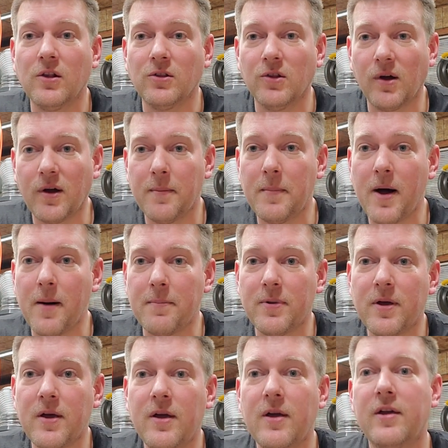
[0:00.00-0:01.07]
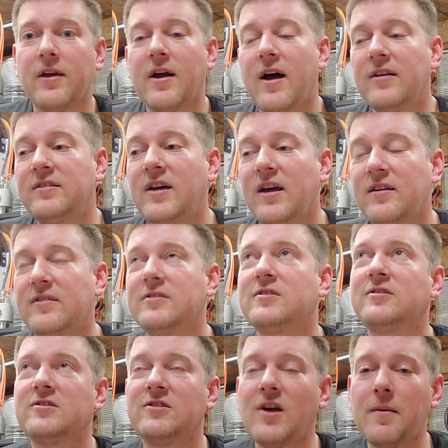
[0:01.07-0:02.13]
Look them up. Contact
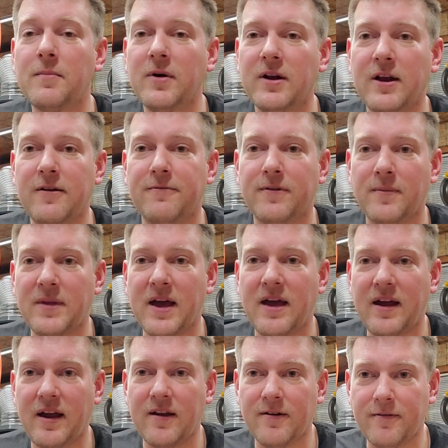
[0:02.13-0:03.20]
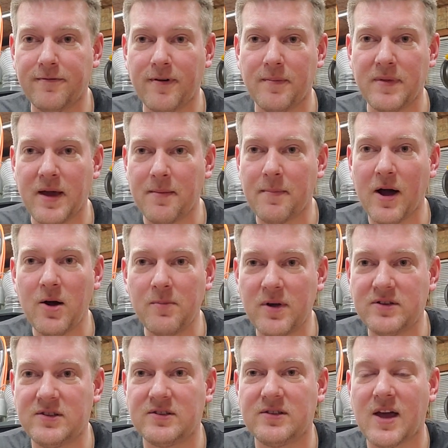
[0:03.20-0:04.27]
somebody from that from that
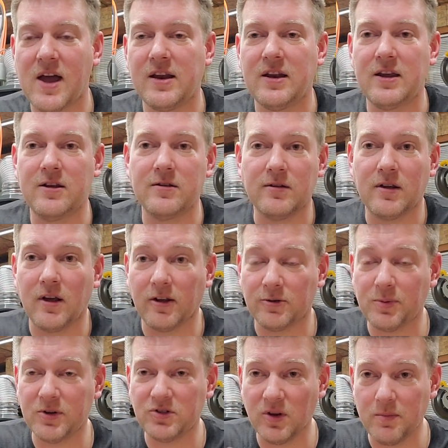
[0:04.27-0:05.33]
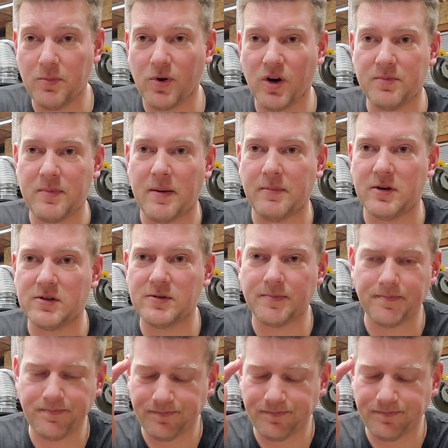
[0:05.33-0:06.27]
biomed society, especially board members